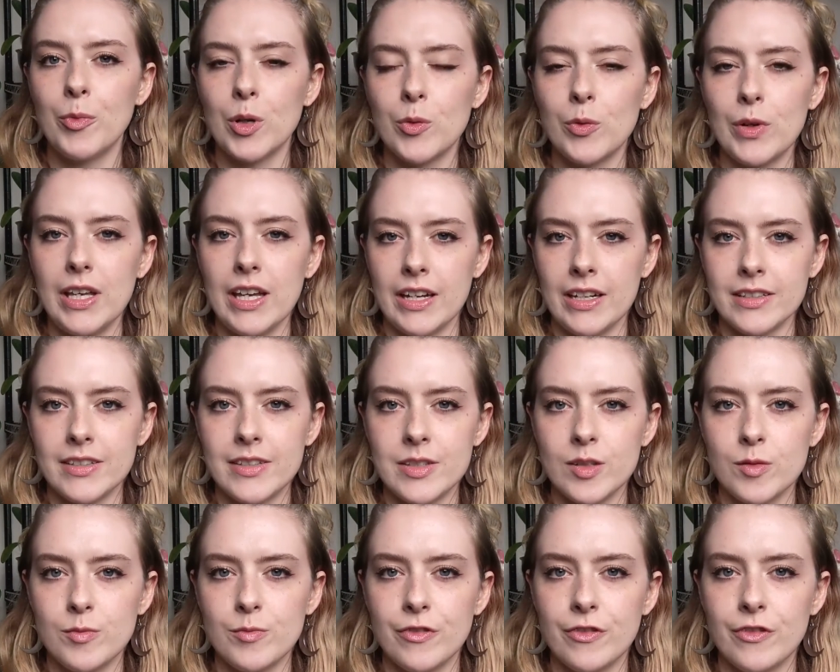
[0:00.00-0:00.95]
We had
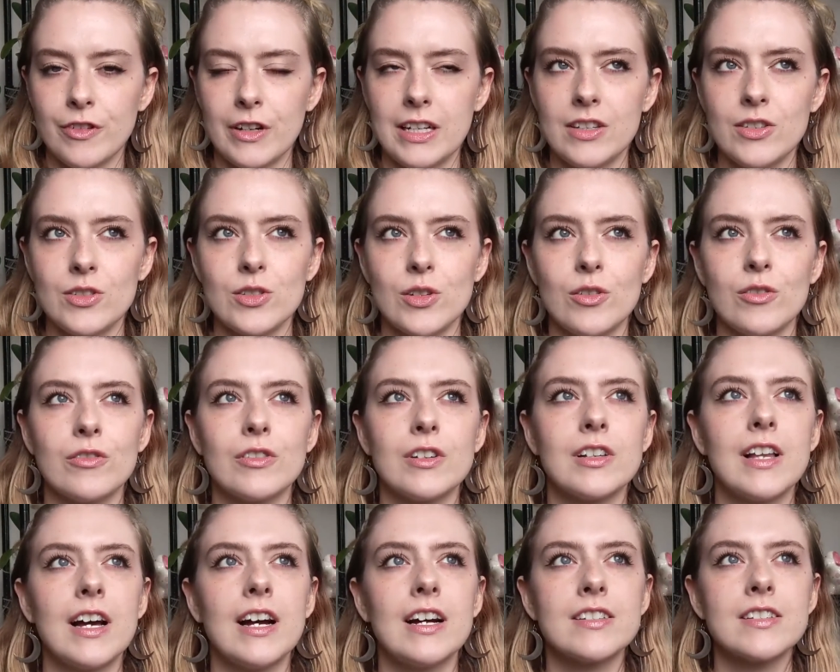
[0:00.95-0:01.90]
some friends over
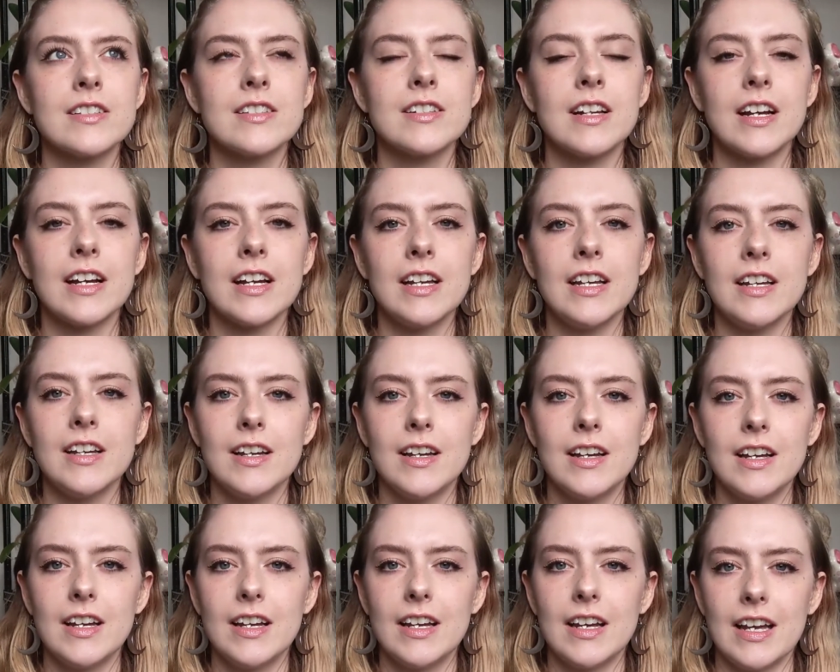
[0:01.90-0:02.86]
last night,
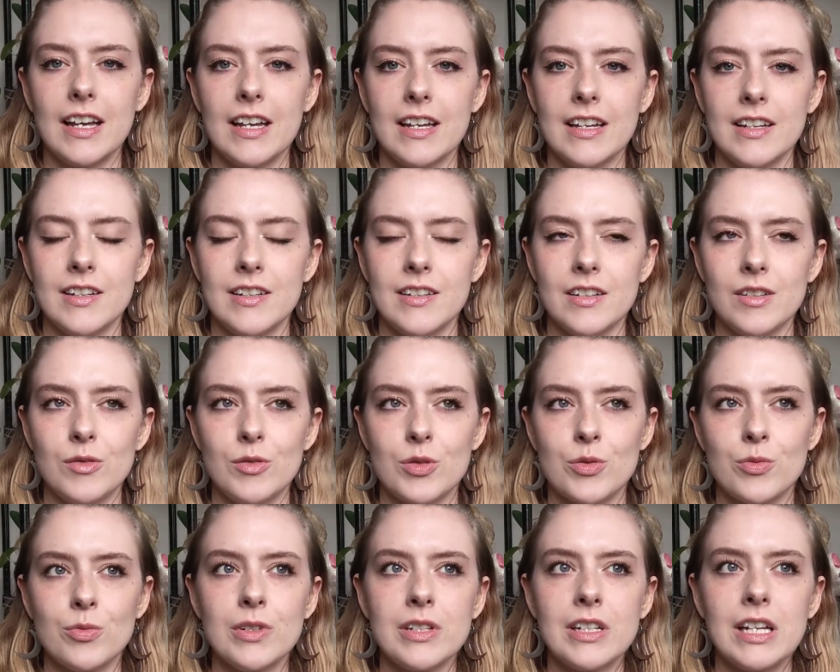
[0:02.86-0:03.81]
and it was
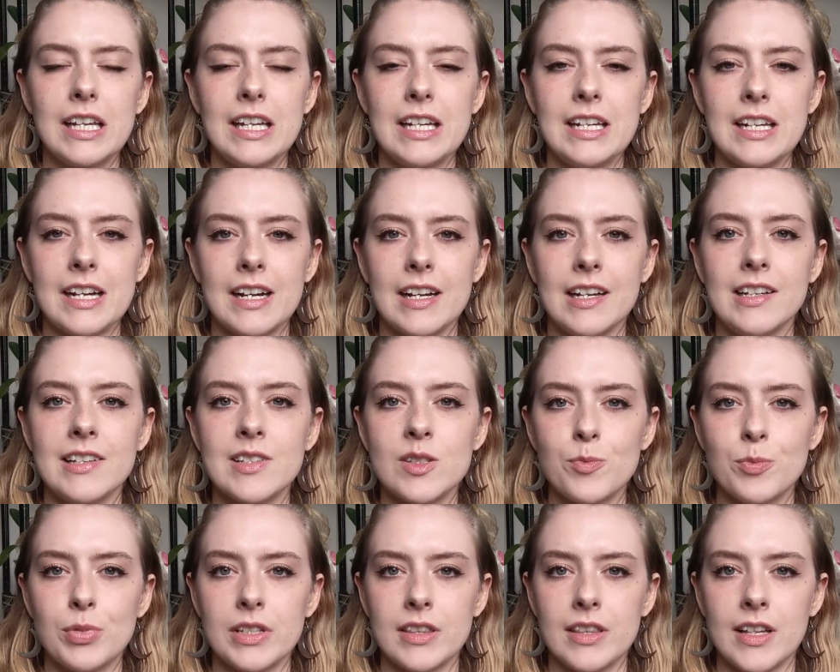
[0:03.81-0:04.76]
really nice,
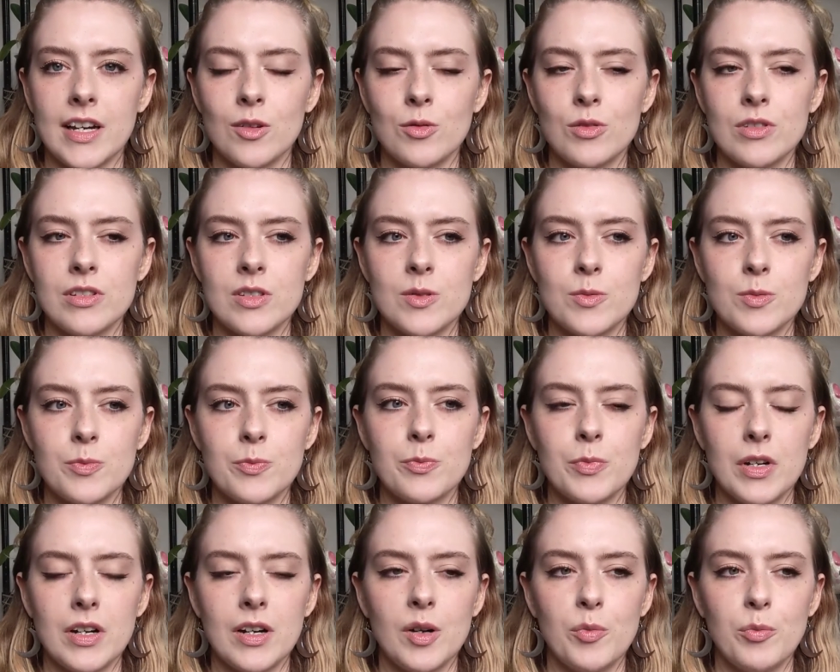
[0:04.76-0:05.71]
but that was
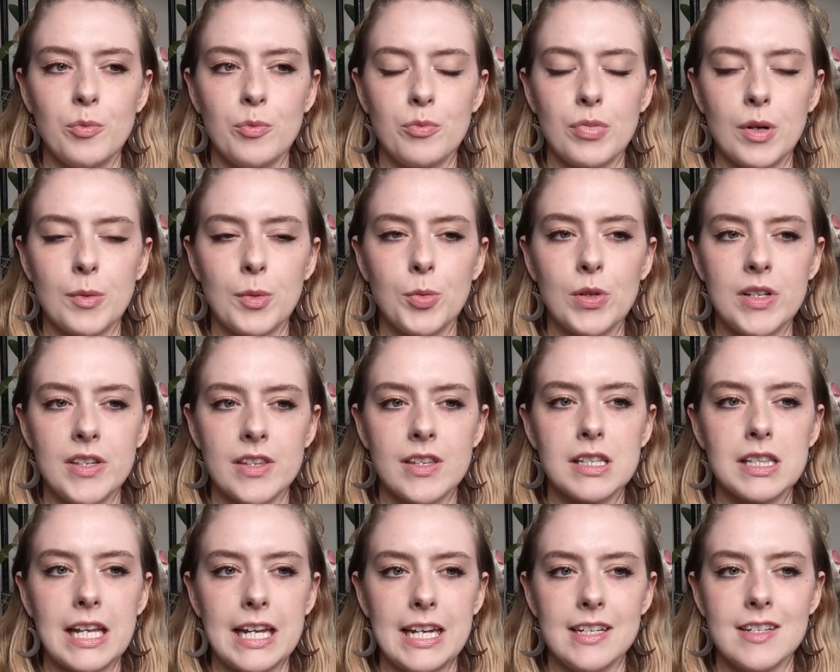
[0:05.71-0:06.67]
probably the
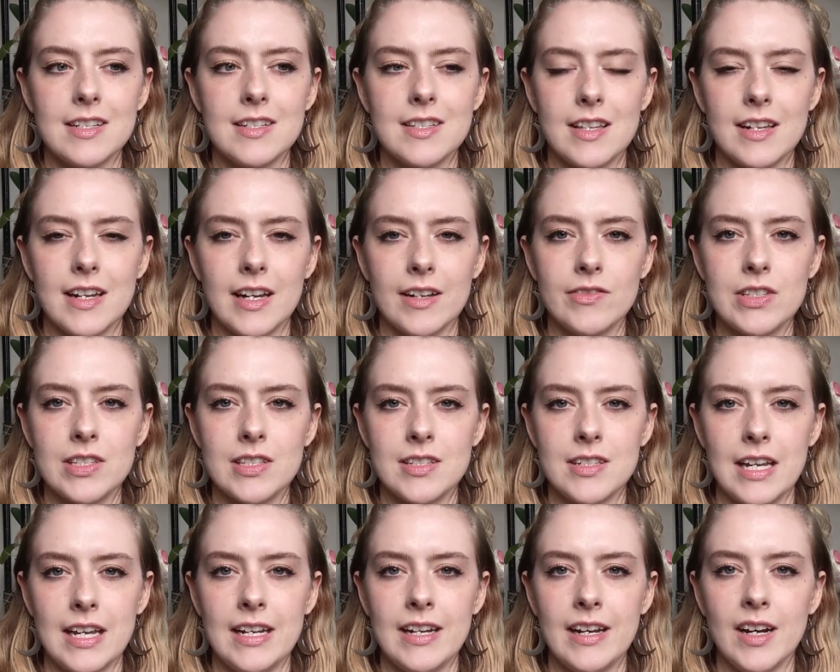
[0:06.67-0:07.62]
latest that I've
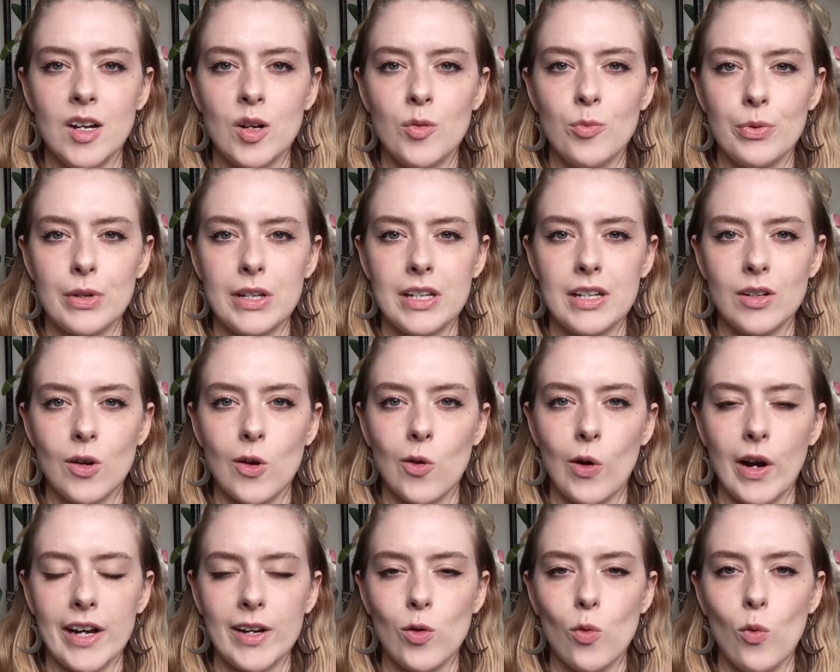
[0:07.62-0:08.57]
stayed up in
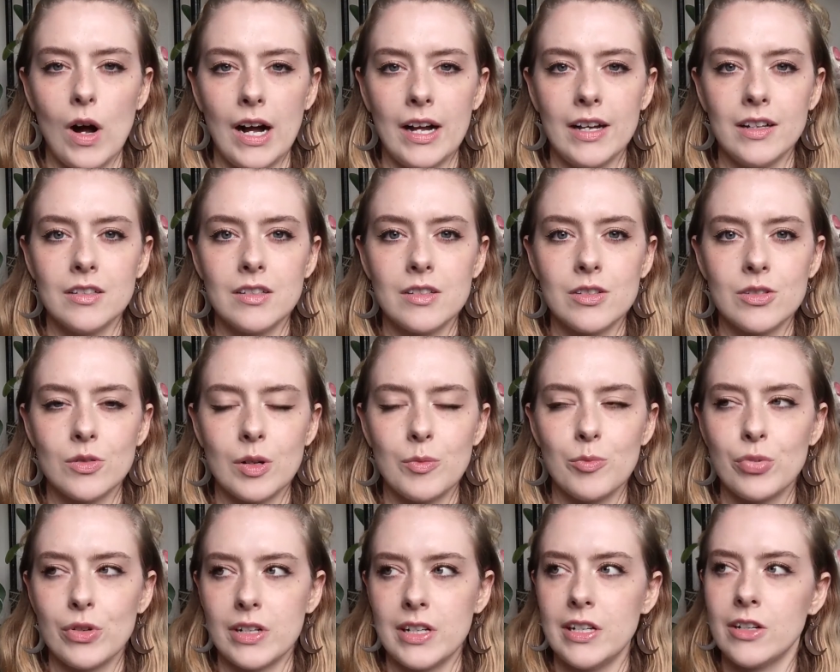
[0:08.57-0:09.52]
quite a while, so I'm
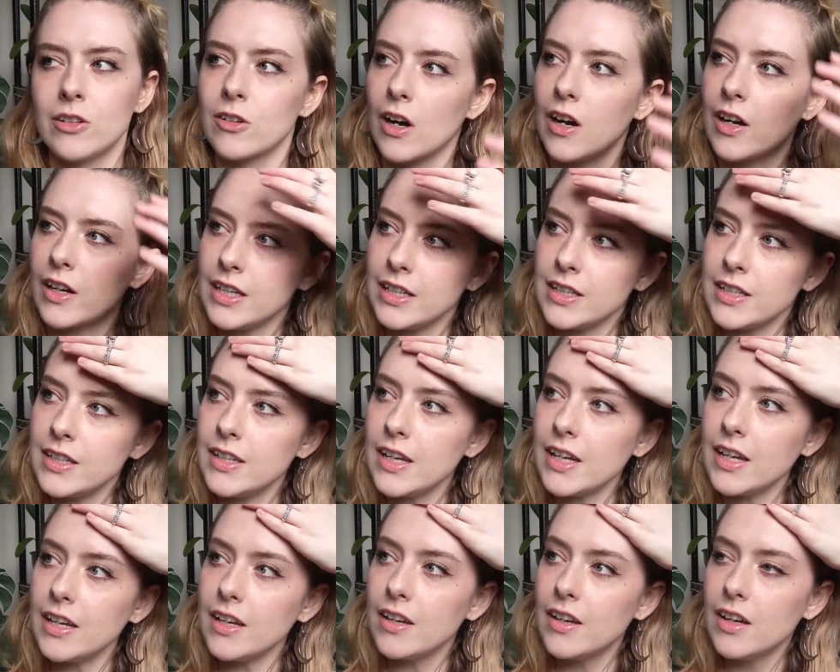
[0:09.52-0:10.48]
pretty groggy
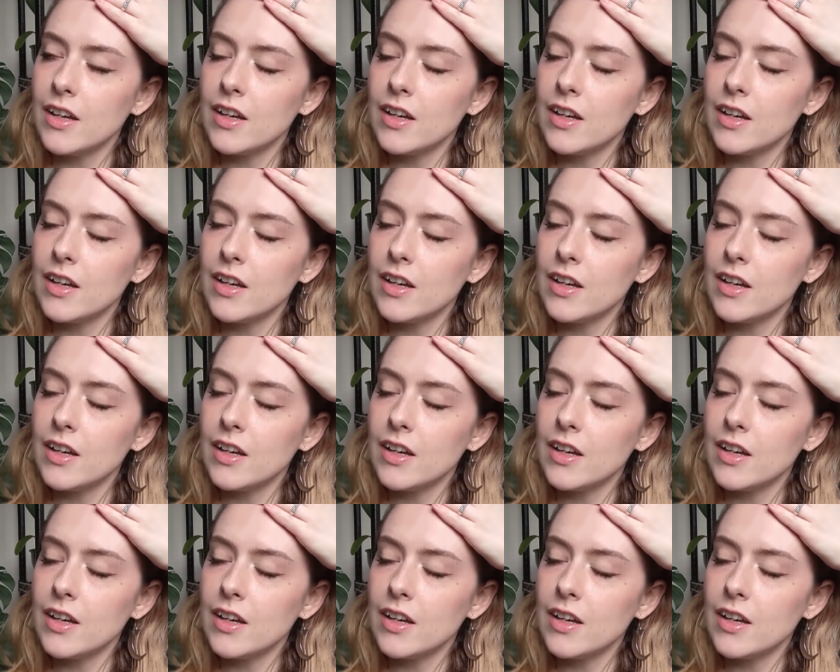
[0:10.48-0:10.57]
today.